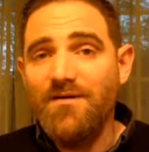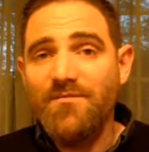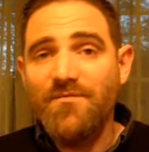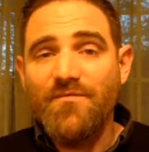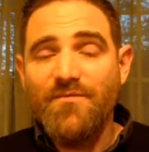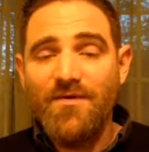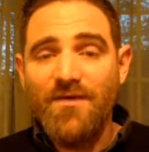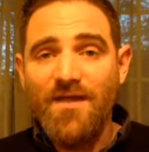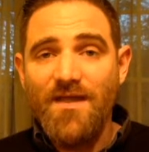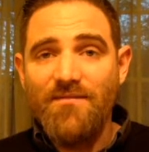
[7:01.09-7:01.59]

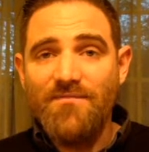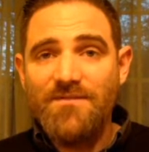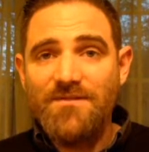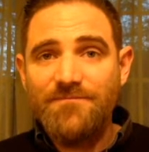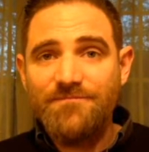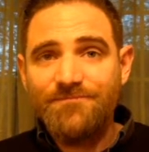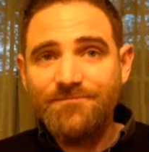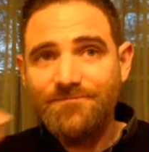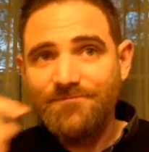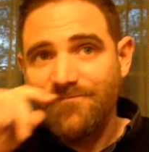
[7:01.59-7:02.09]
before games.
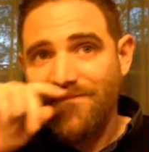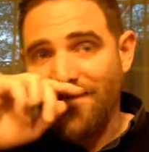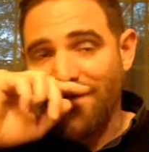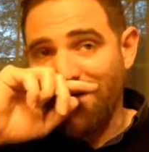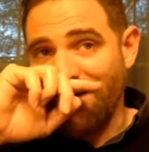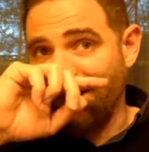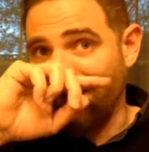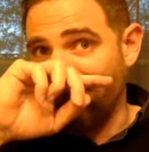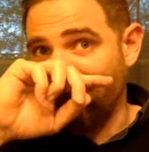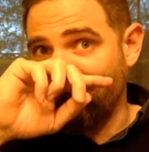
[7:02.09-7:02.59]

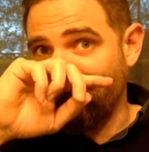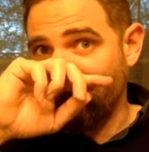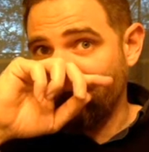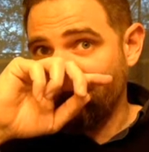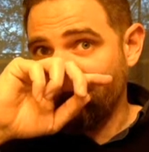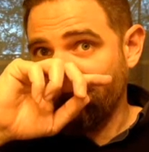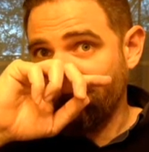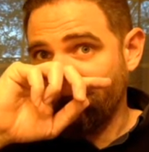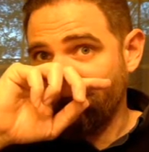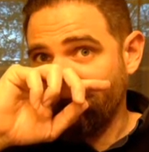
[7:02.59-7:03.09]
And
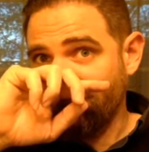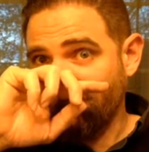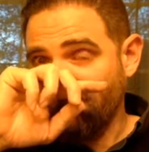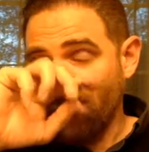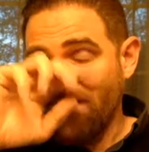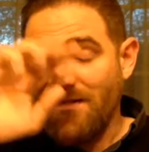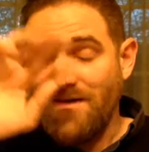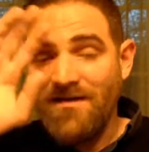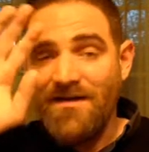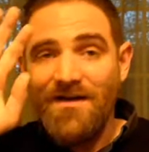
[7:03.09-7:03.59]

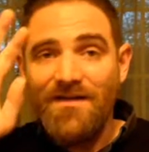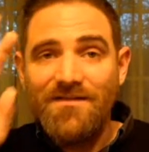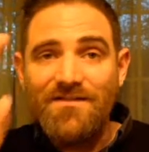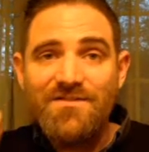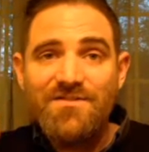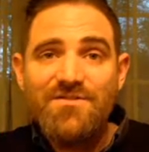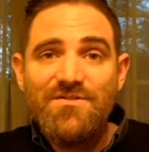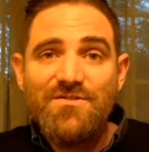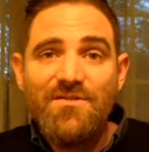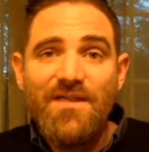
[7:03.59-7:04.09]

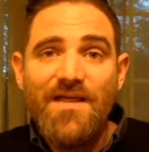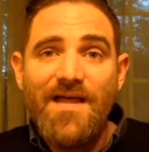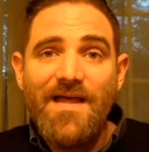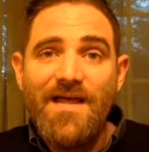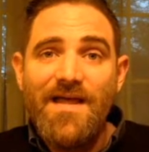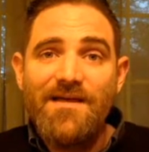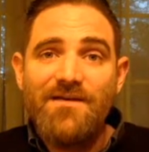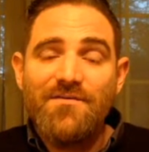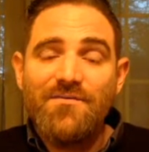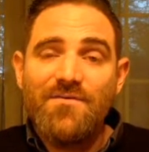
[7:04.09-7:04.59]
let's do
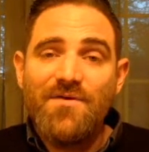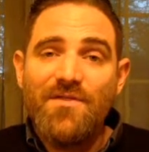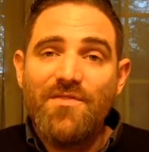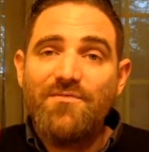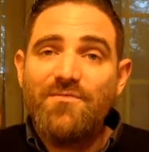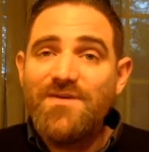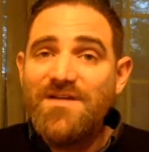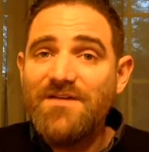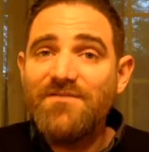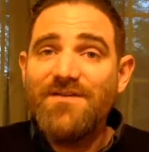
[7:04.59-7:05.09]
that with
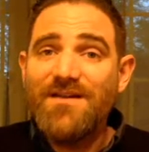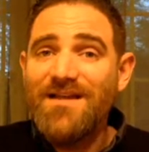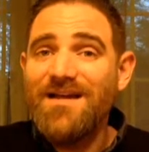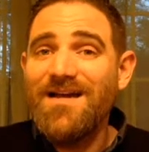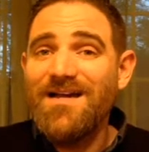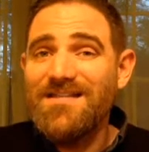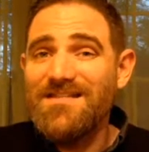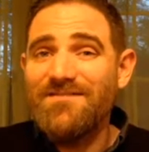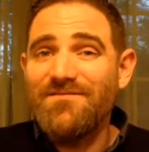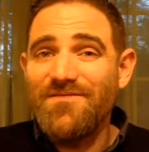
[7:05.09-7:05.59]
3 different
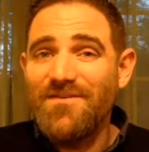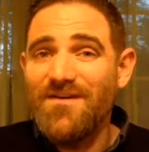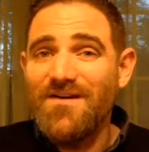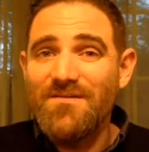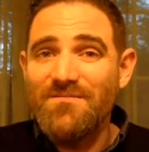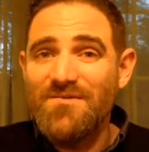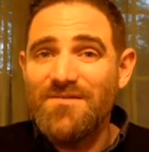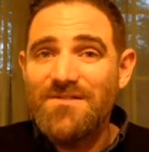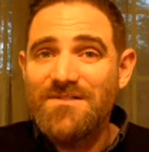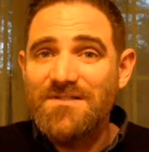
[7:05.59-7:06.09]
kinds of
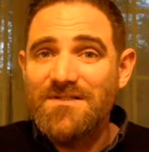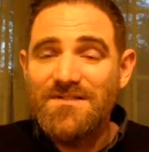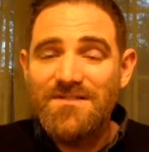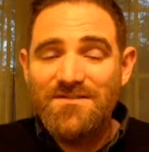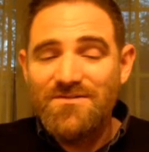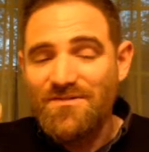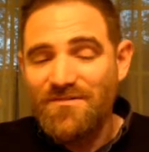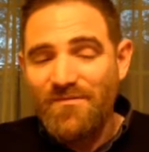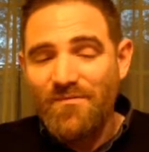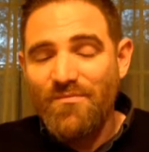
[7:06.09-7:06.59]
variables, because
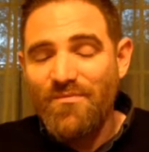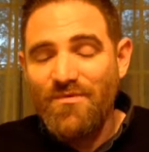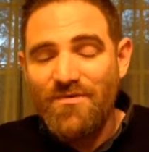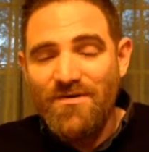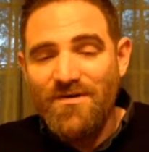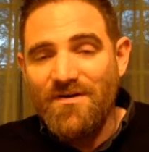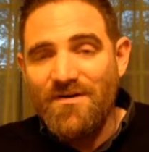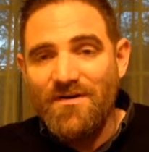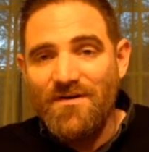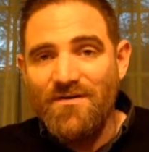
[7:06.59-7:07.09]
it's sort of
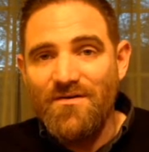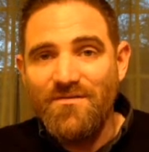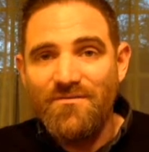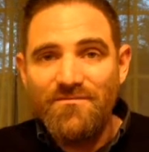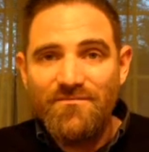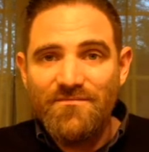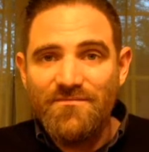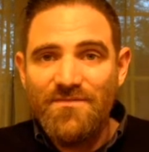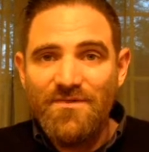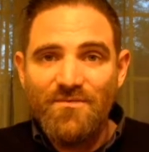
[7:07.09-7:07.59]
important to
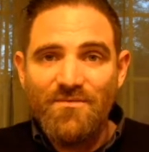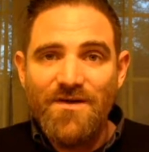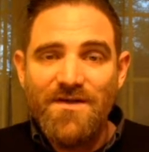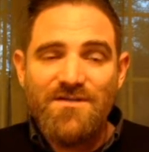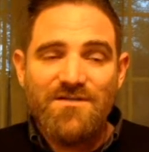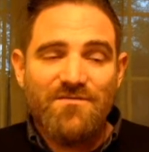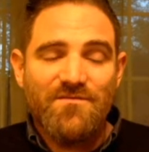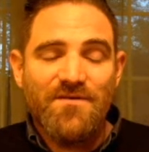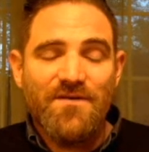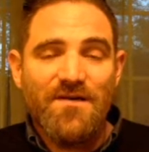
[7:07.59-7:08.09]
know the
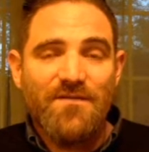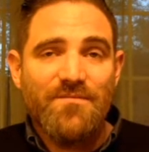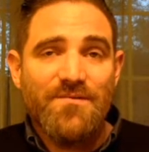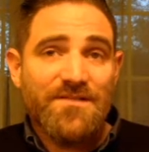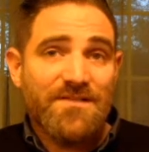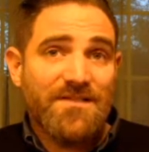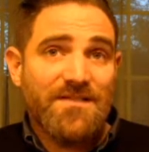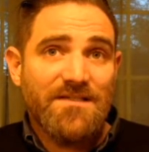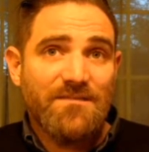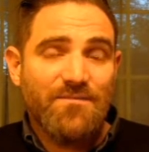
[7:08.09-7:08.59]
range of
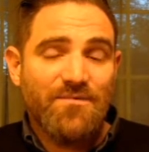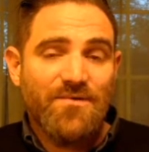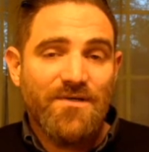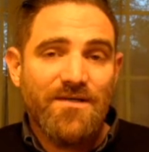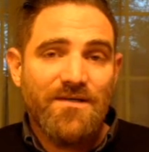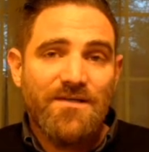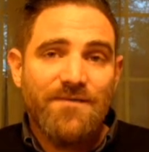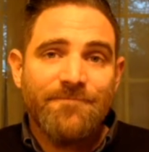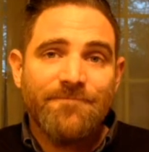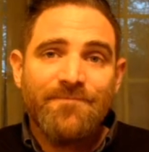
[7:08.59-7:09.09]
variables at this
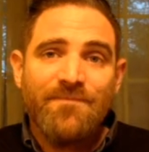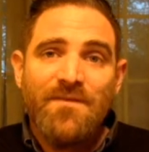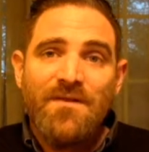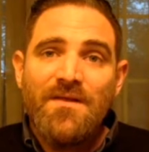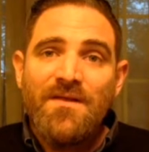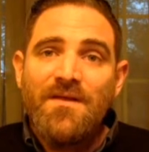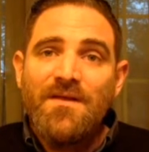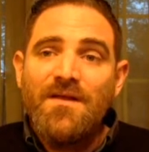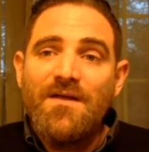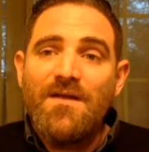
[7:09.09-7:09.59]
point.
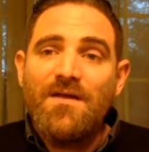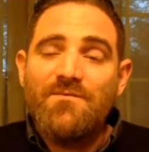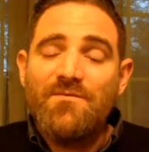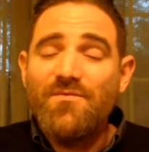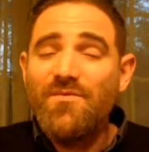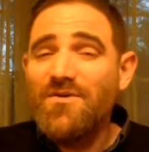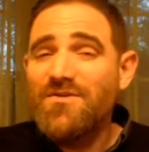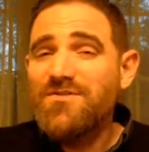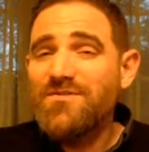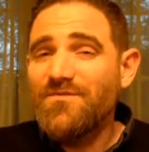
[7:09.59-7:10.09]

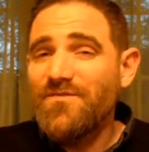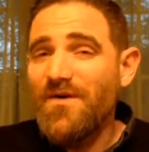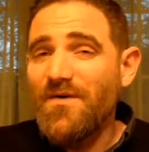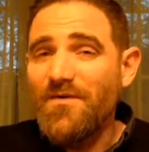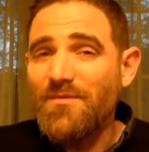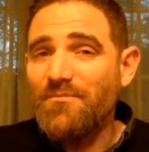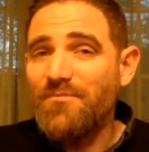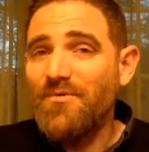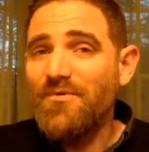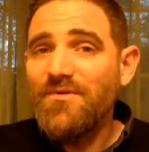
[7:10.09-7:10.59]
We've worked so far
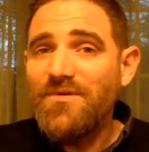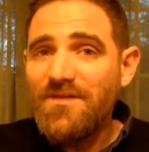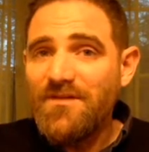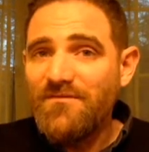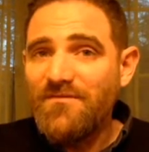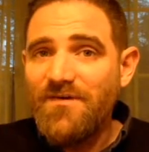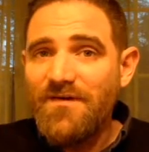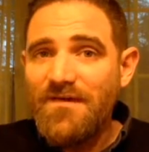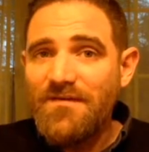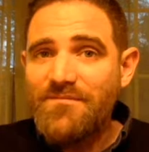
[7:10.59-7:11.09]
with
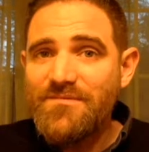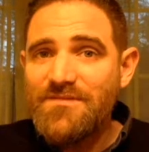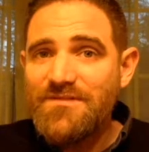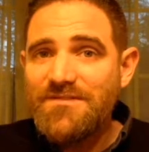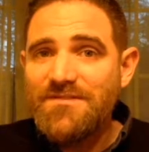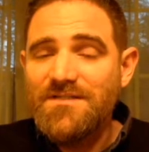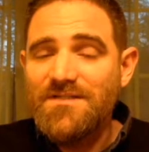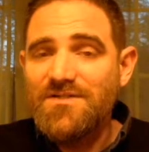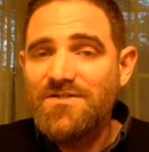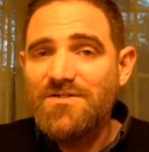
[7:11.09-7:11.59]
boolean
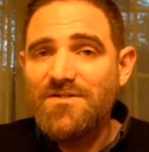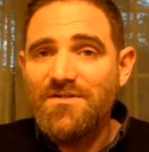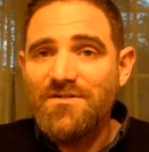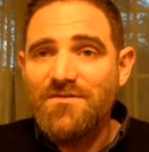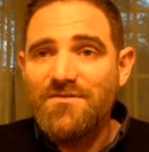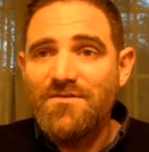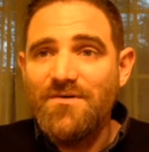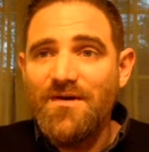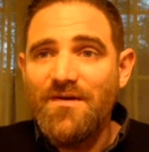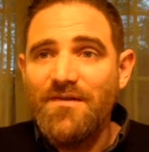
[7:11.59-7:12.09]
variables, and I'll show
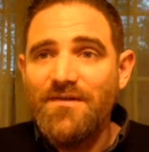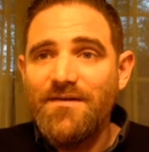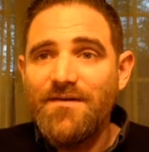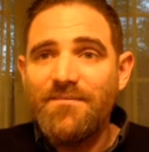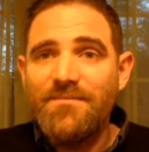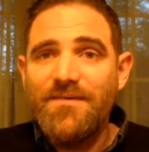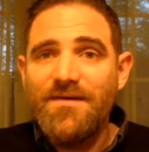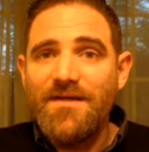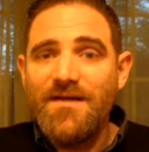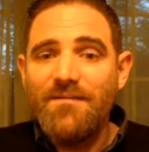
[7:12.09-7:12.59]
you a
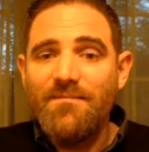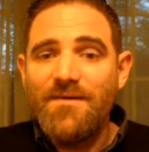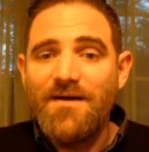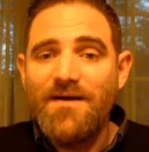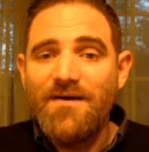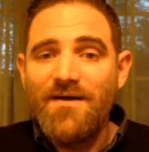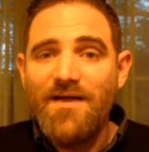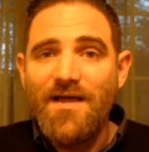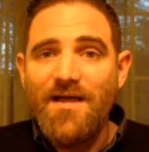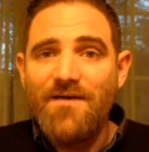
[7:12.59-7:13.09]
little bit
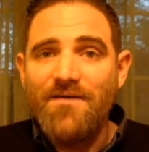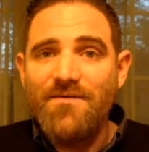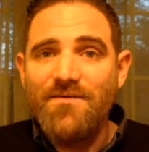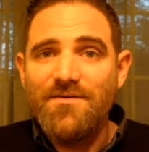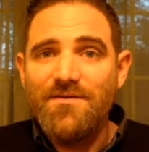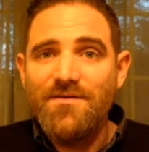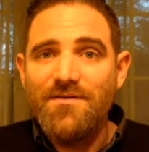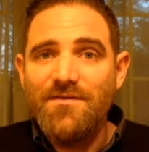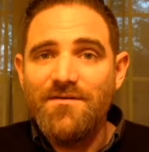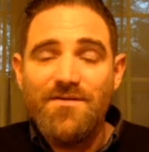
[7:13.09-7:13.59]
about how
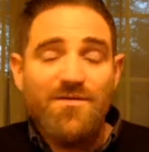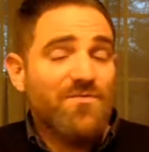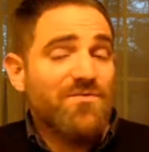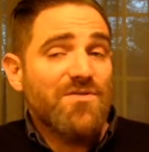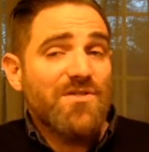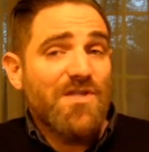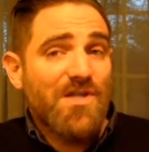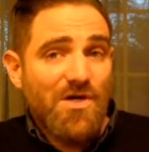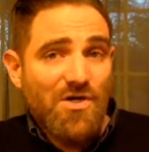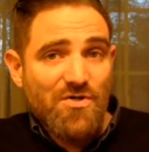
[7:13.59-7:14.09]
to
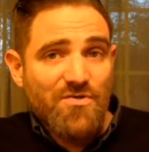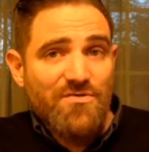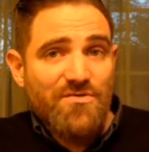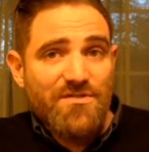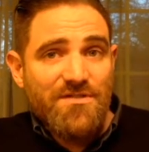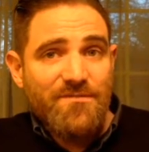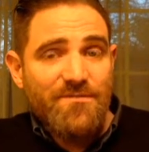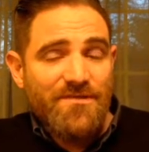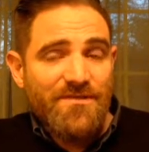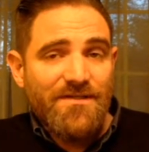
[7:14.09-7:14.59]
use
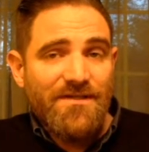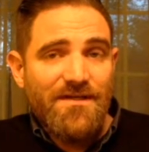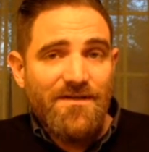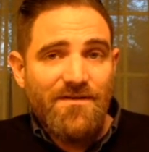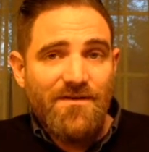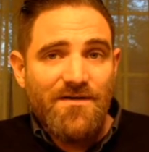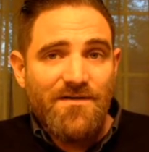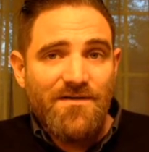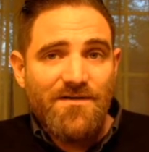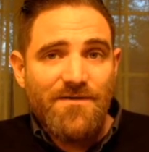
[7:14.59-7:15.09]
those to build a
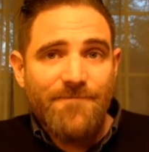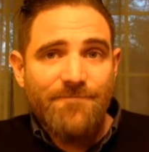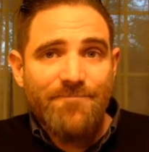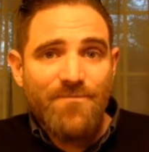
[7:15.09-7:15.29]
character.